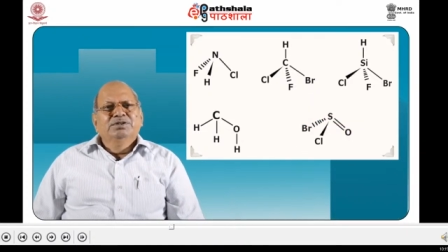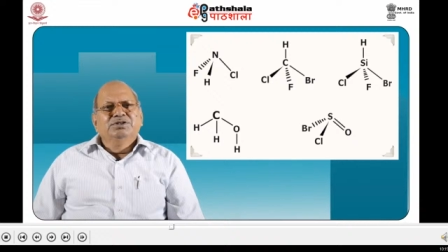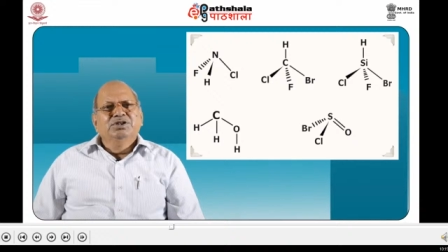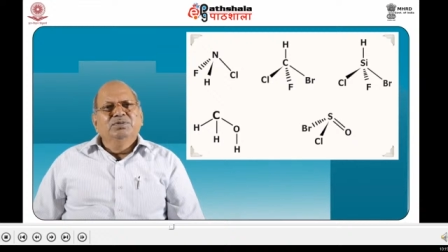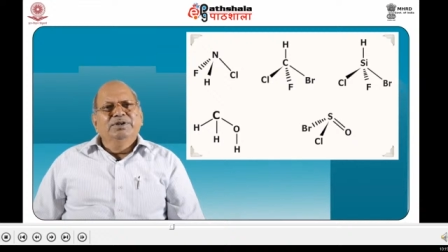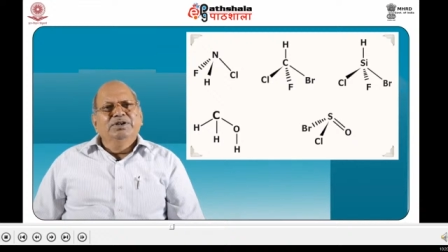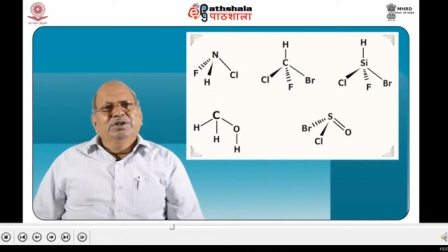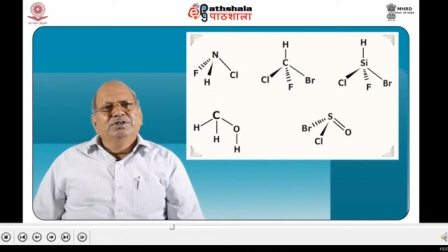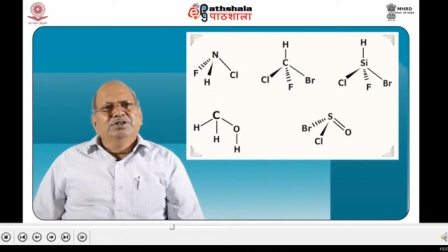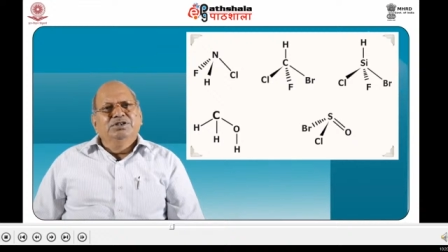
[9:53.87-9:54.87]

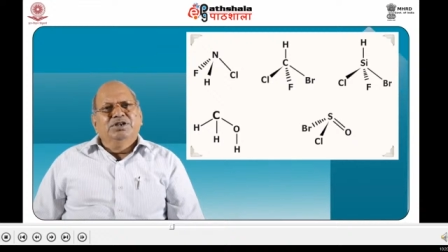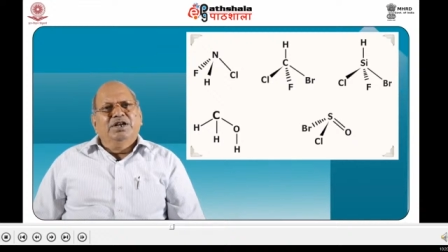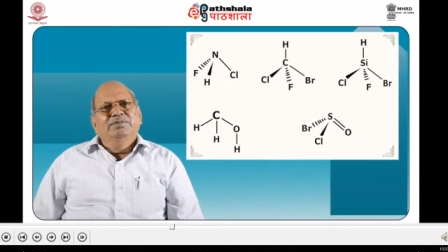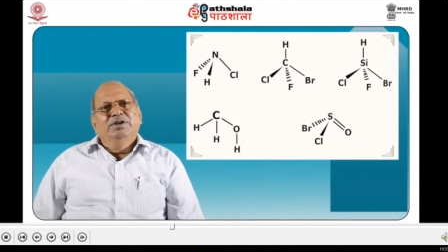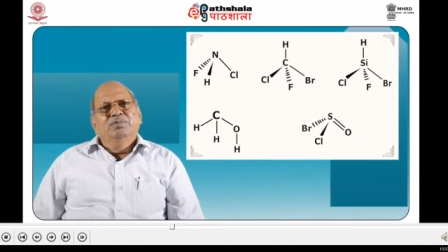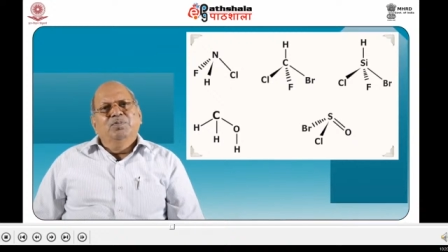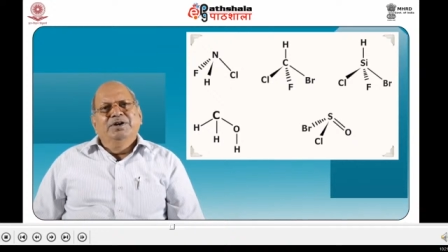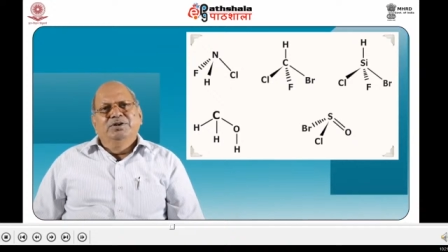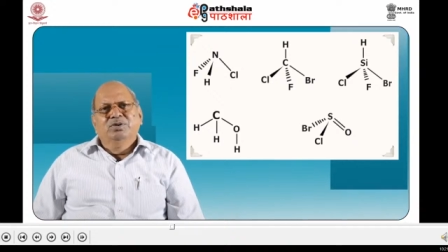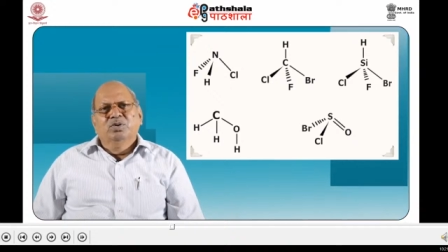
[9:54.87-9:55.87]
C1 is a trivial
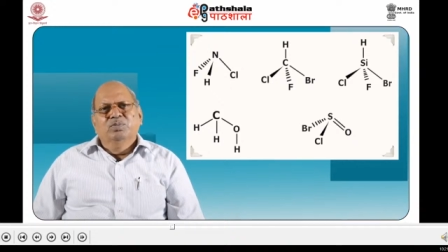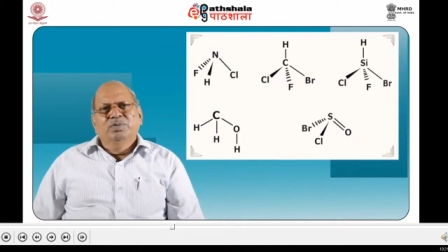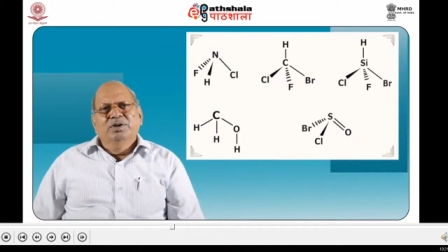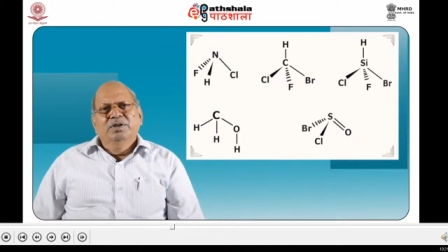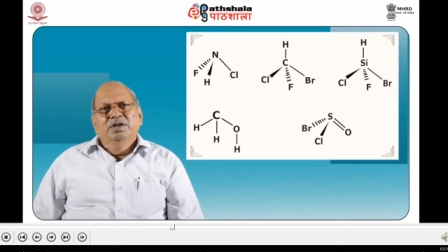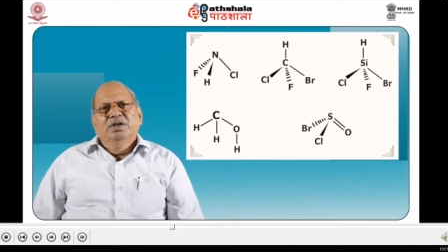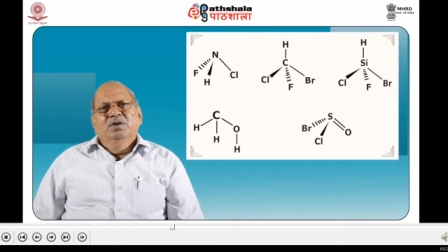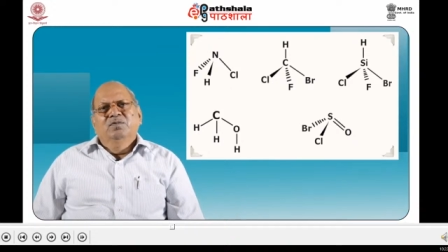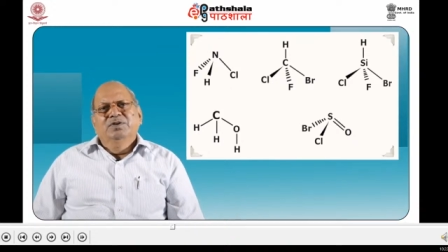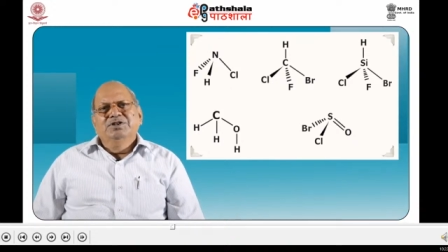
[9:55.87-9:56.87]
point group
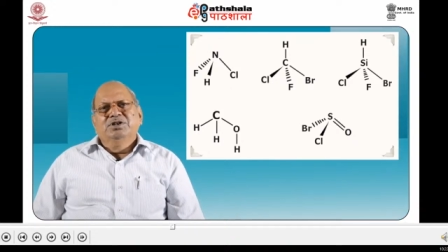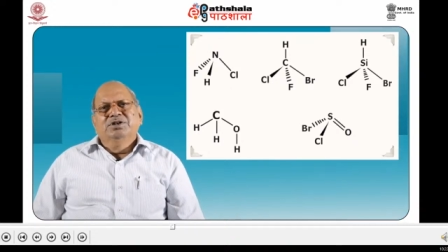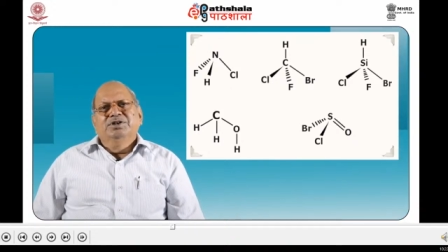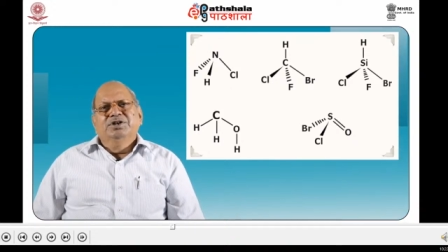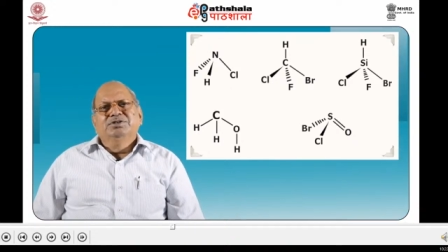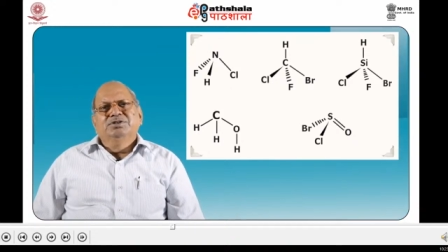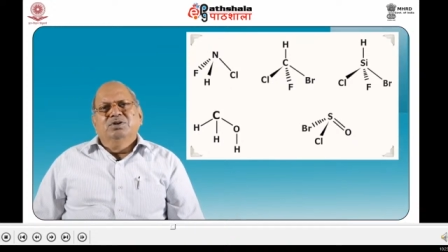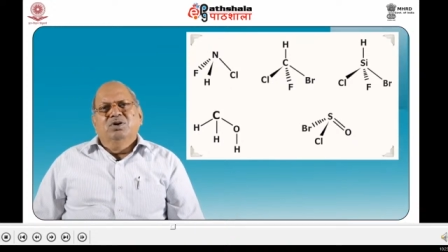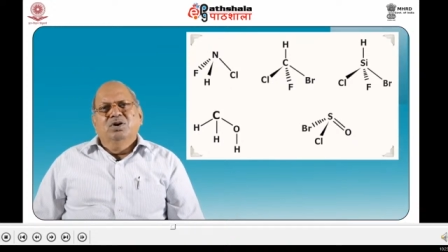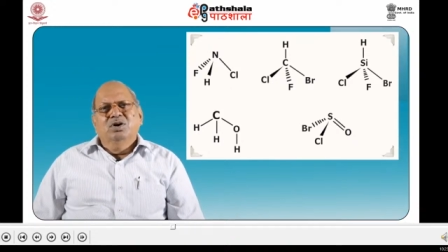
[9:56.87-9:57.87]
which contains
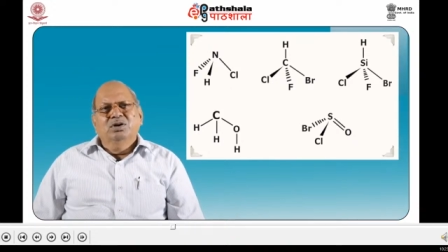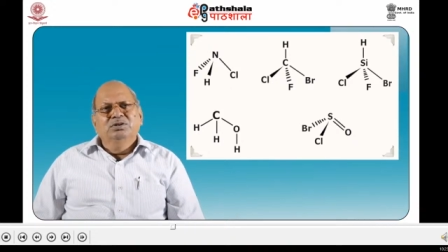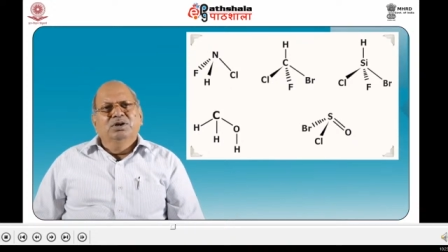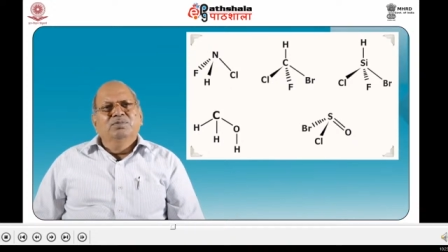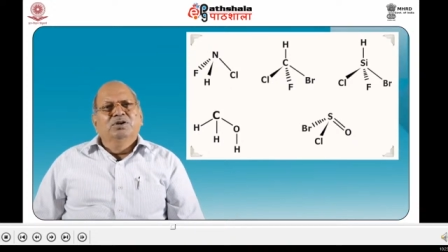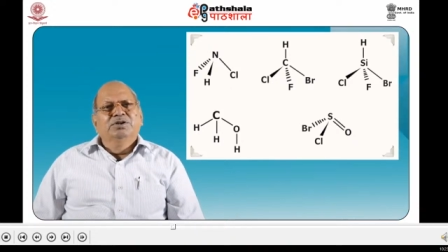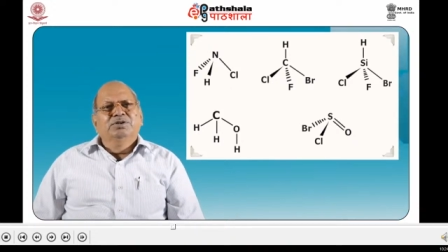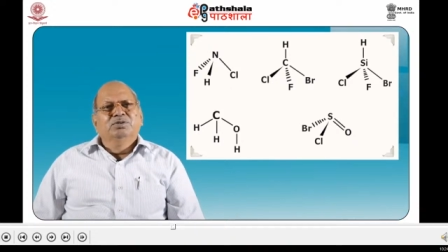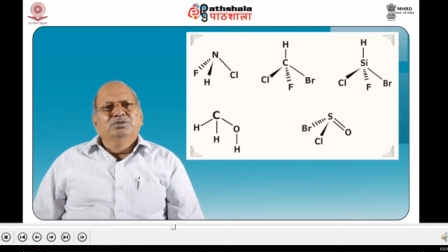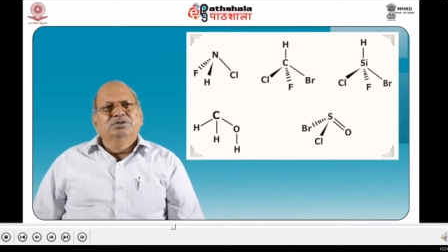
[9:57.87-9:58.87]
all the
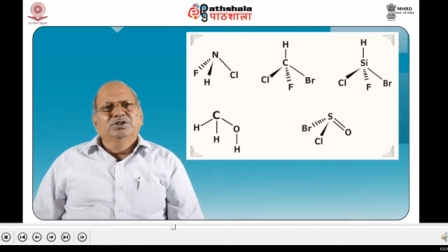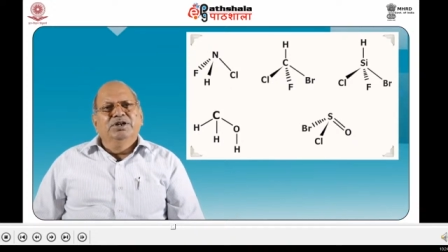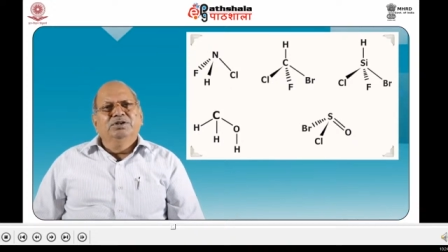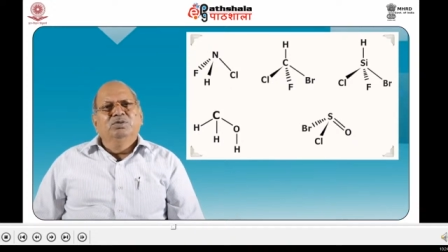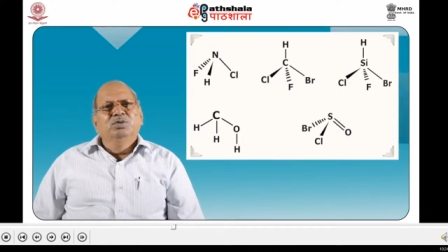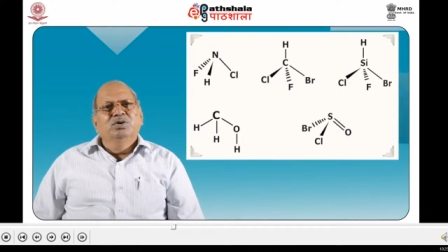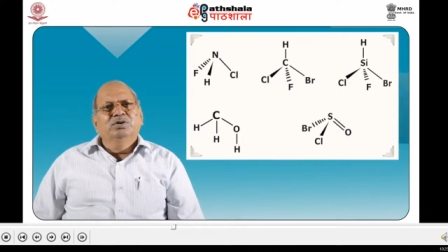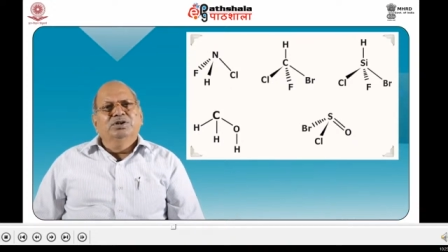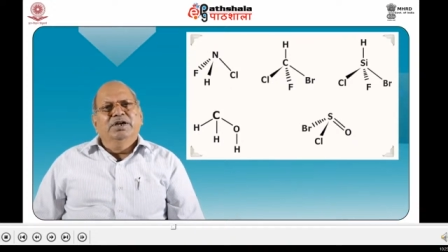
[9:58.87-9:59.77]
molecules that do not